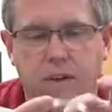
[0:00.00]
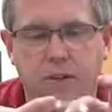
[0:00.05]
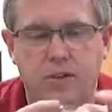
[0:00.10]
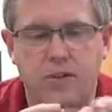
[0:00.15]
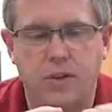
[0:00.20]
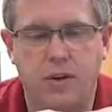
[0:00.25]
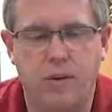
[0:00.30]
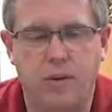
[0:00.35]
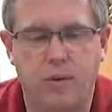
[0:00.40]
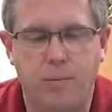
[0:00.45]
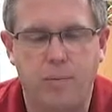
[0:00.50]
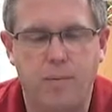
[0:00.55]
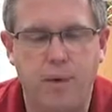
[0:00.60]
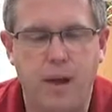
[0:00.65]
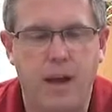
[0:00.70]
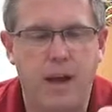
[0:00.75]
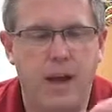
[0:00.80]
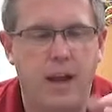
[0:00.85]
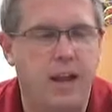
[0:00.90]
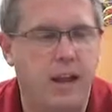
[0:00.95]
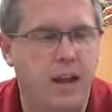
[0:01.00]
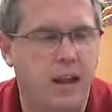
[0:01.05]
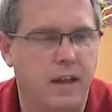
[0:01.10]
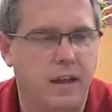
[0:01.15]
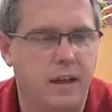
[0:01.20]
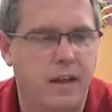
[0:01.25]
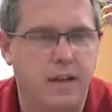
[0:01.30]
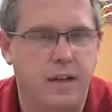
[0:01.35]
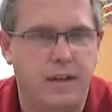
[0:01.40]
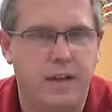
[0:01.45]
So the penny
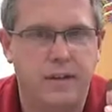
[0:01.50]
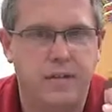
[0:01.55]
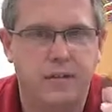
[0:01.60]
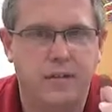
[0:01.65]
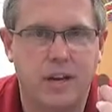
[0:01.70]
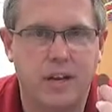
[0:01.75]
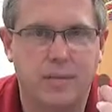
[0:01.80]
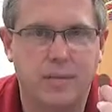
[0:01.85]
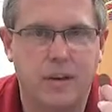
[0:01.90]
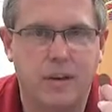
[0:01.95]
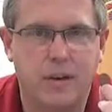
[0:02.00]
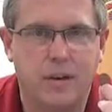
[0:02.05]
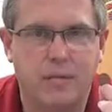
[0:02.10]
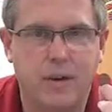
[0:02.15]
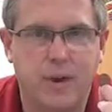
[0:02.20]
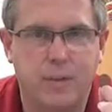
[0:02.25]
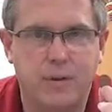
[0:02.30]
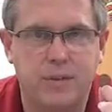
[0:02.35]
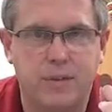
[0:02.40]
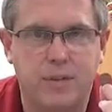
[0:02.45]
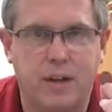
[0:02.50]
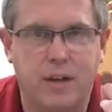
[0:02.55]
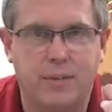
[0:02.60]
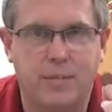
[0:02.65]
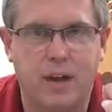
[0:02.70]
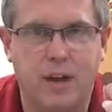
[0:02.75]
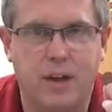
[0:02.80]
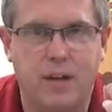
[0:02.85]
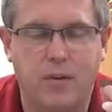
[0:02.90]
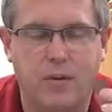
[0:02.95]
is going to represent a
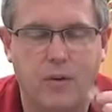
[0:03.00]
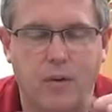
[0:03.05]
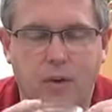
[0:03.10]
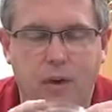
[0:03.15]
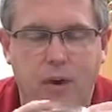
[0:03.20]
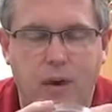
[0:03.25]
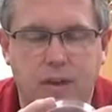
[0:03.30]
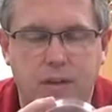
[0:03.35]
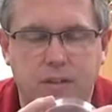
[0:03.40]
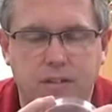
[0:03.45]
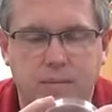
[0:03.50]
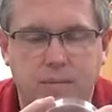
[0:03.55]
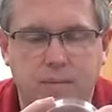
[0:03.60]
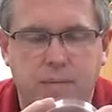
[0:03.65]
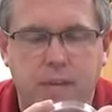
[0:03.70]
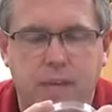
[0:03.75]
microorganism.